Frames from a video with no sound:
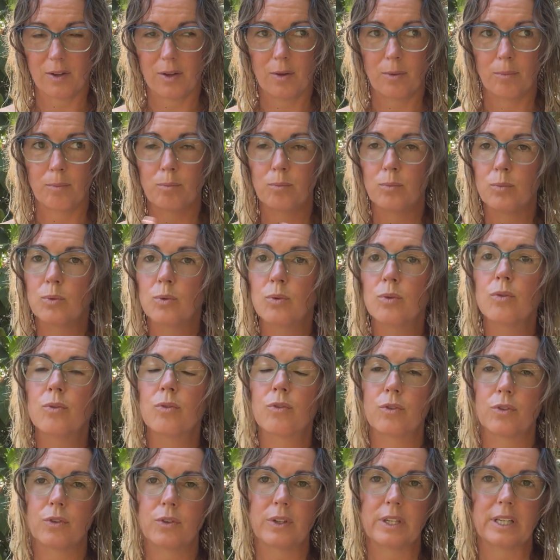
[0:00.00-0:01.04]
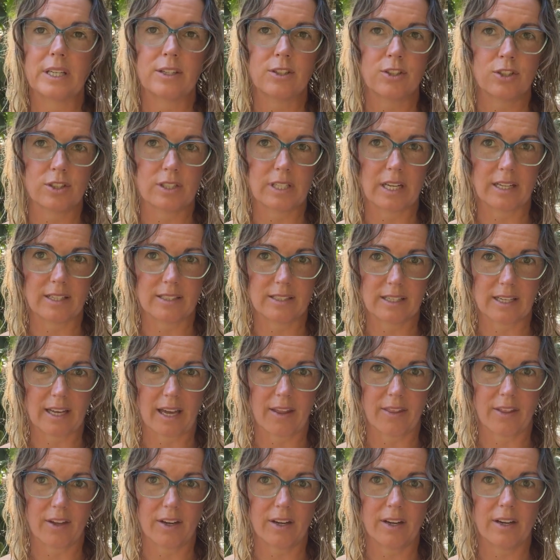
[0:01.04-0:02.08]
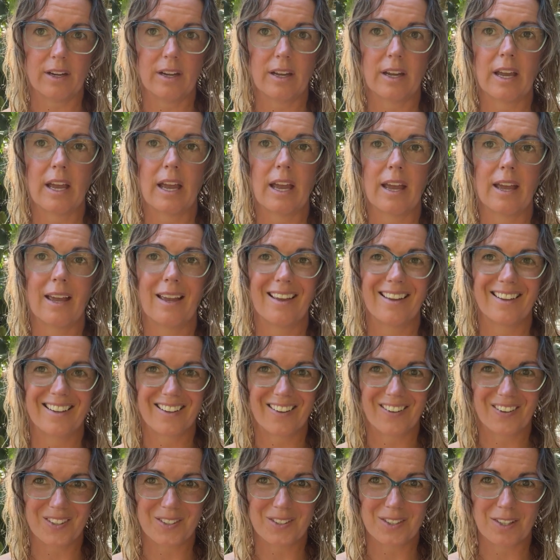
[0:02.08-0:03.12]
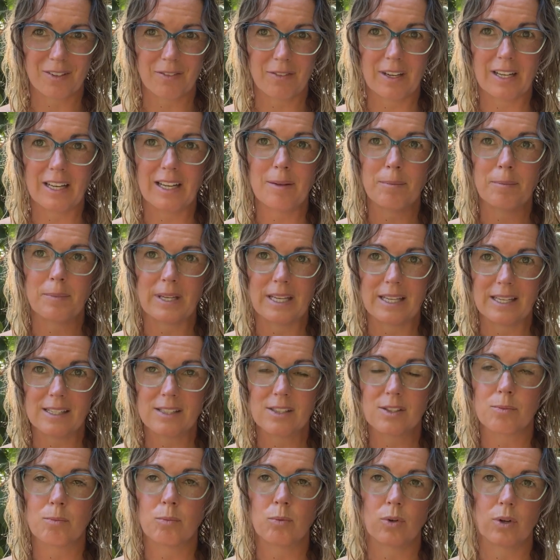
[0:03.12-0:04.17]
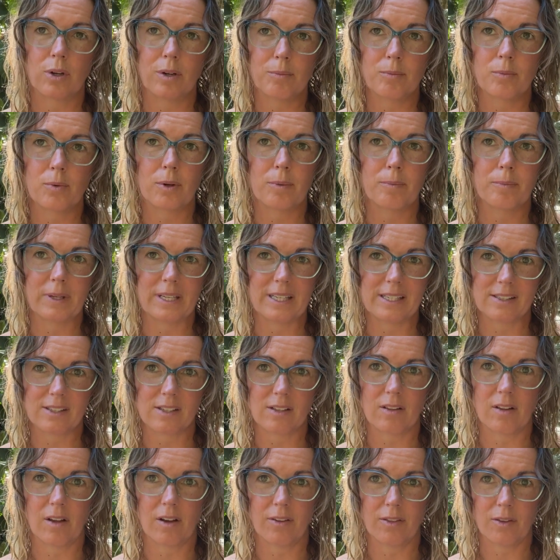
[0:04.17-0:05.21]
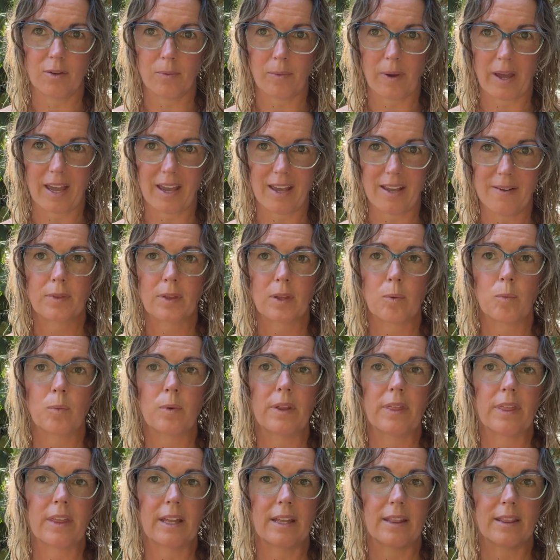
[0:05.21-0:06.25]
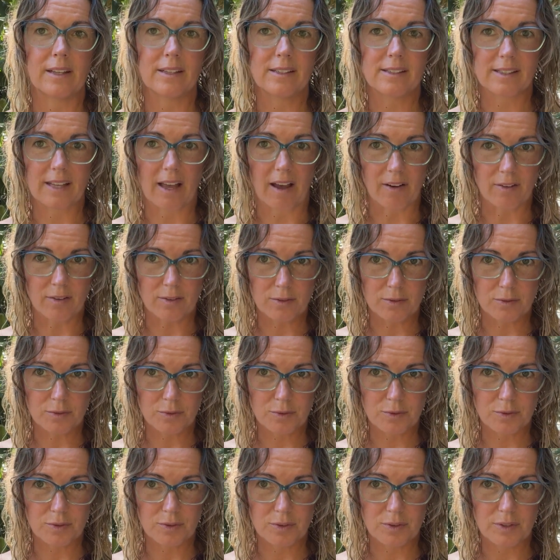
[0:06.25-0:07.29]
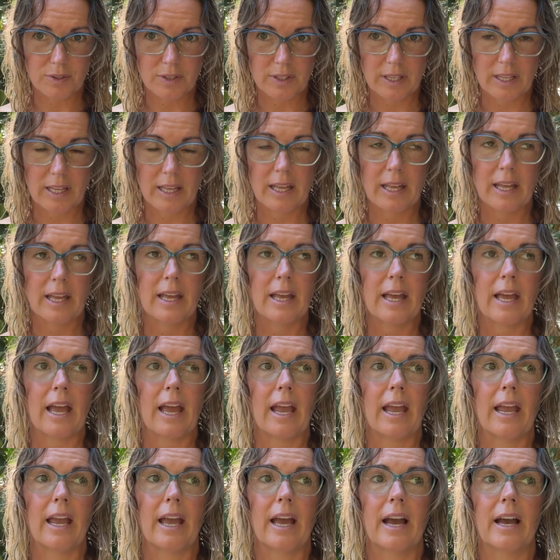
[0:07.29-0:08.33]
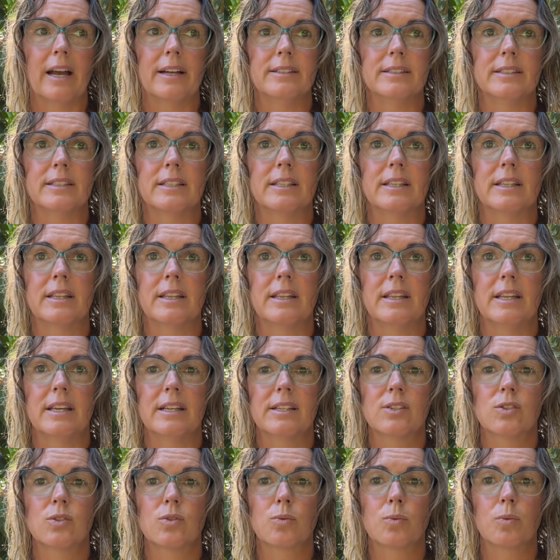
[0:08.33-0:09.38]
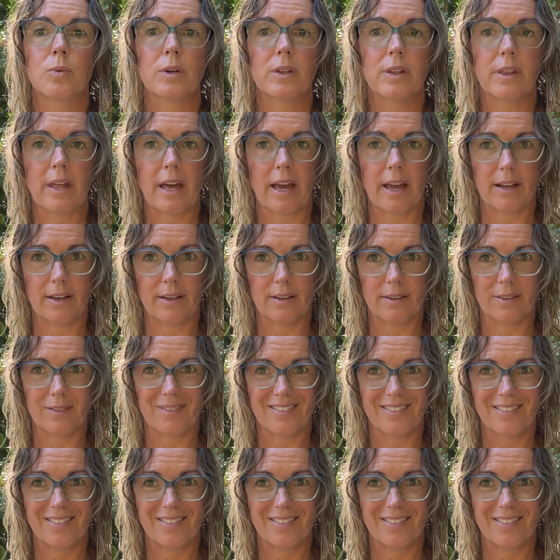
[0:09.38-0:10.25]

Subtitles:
move through each day together, cultivating peace, more and more peace along the way within the self. And this will then